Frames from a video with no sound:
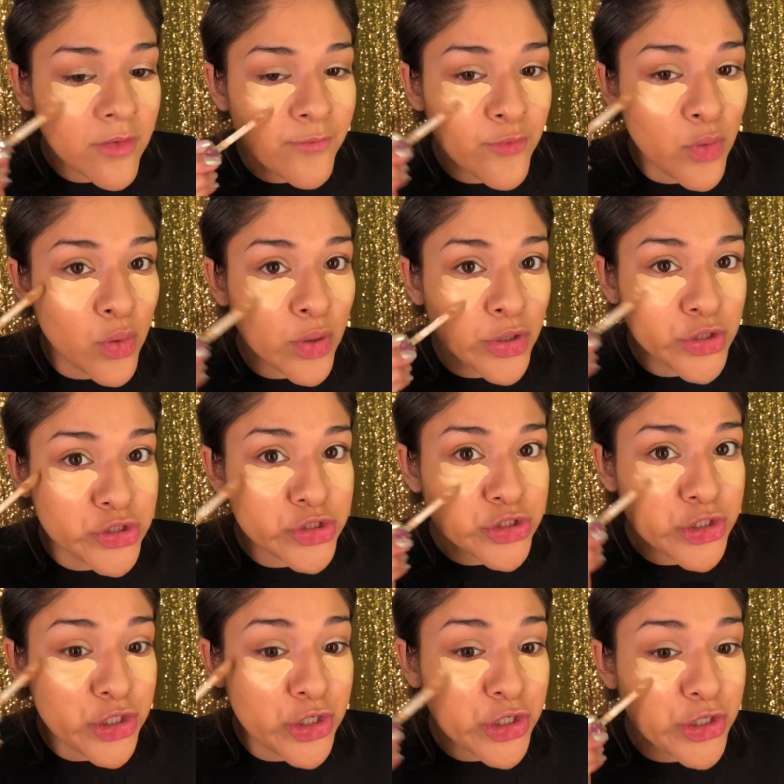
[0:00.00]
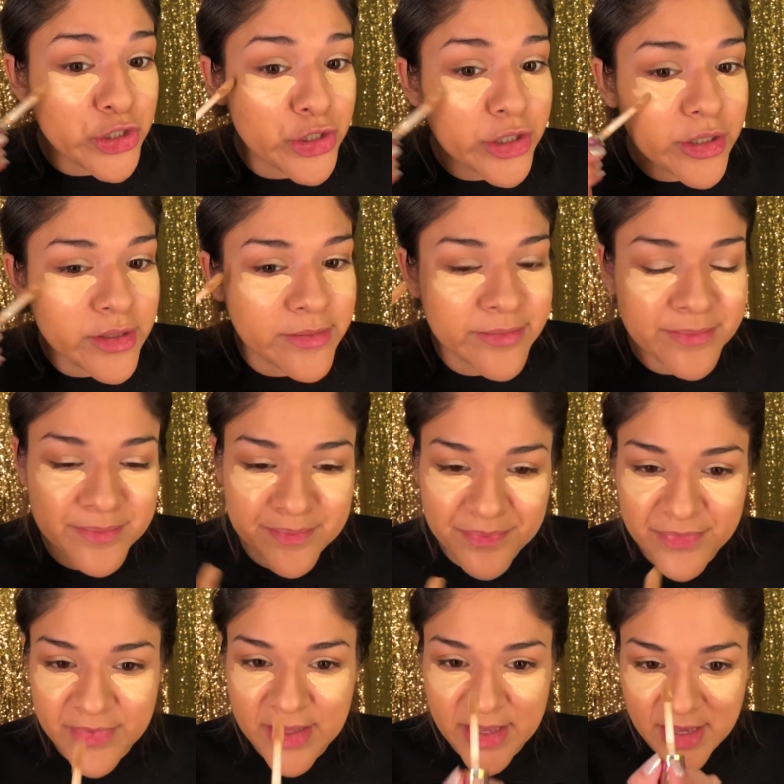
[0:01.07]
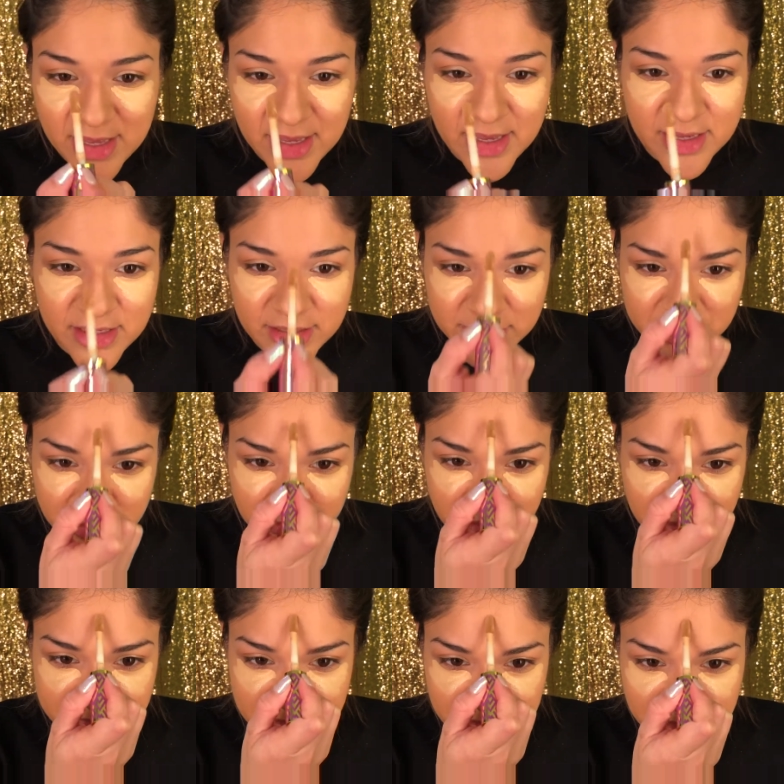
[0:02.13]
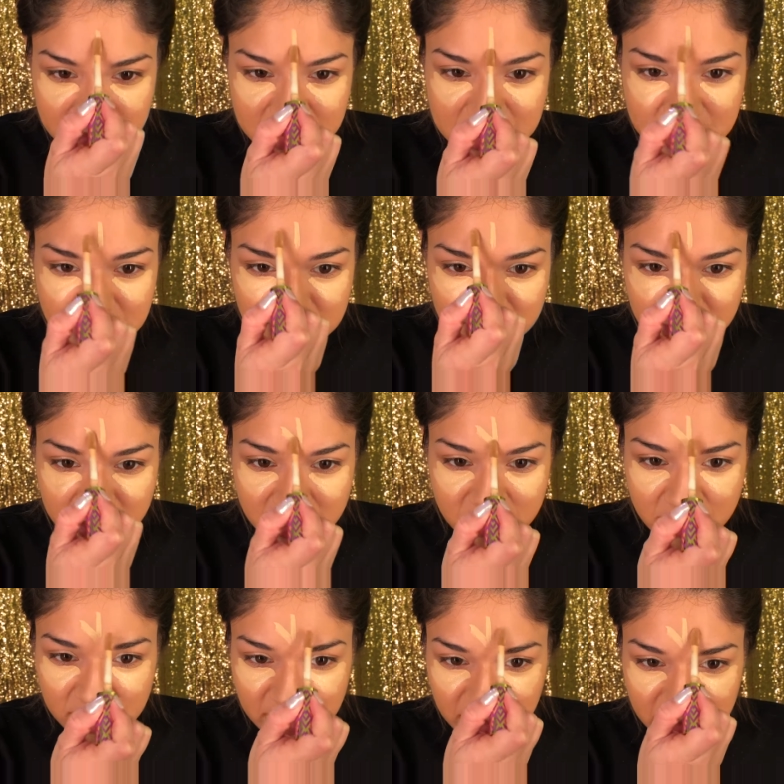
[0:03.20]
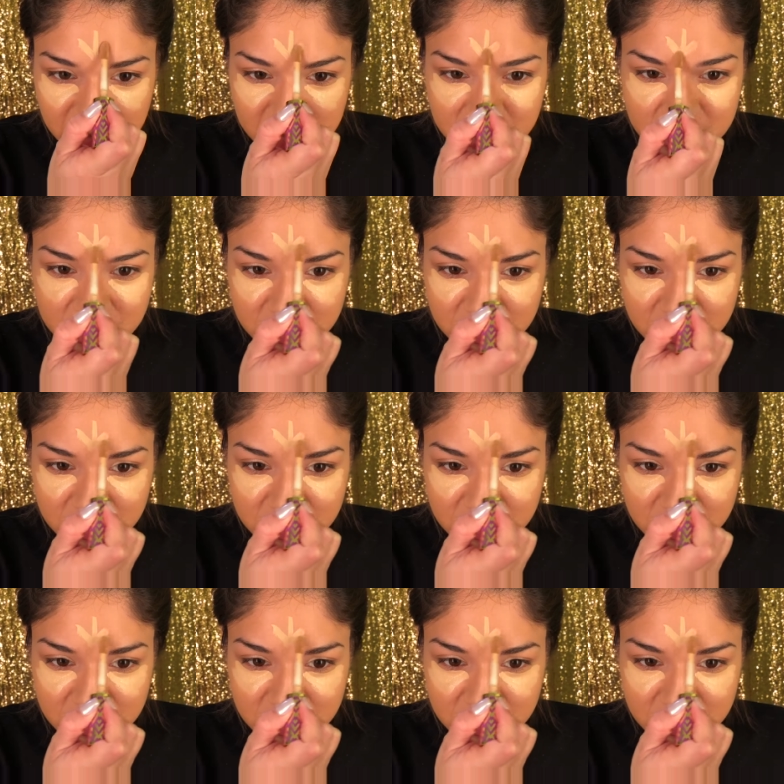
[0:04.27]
For sure. You don't have to conceal or like,